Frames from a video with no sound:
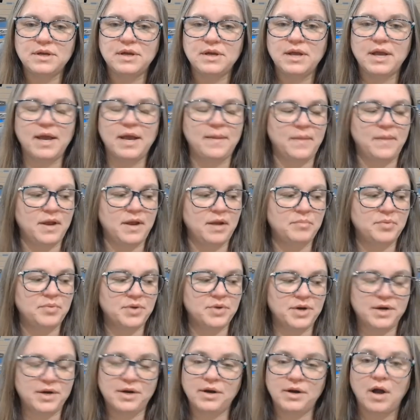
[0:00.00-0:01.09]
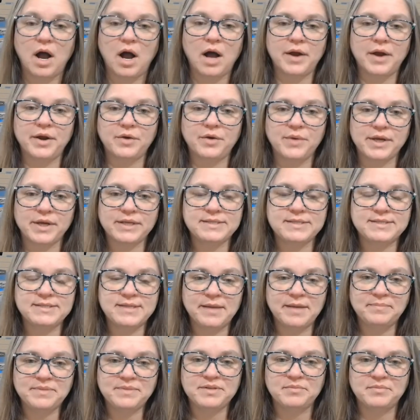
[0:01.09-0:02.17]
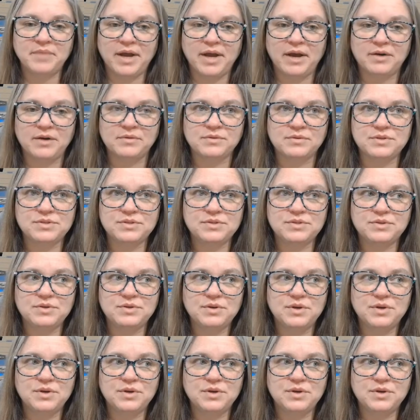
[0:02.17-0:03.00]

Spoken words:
And then I put in an auto accept amount,